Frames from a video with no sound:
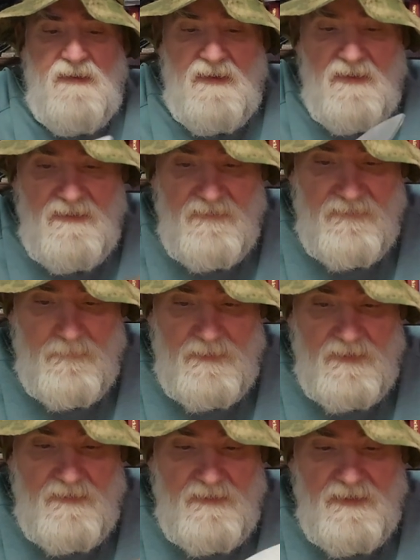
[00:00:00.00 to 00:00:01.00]
And this
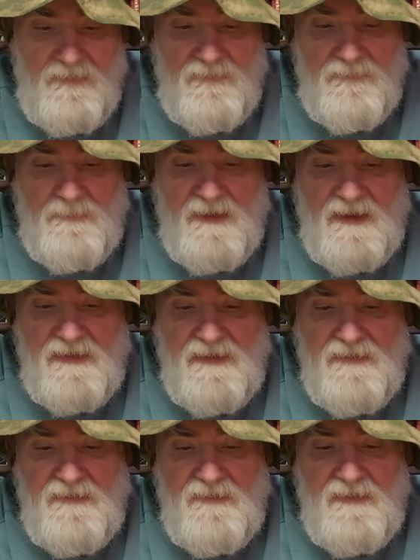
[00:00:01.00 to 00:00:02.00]
apparently goes back
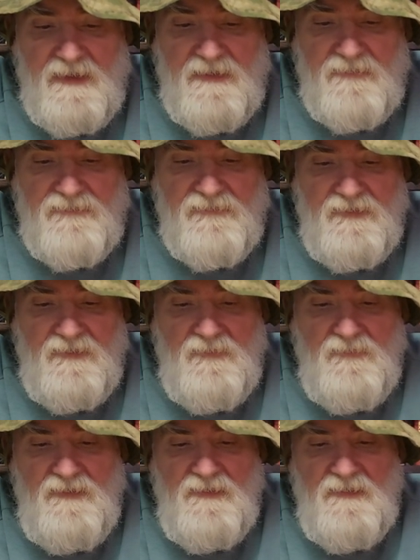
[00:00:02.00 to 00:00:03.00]
in there like so.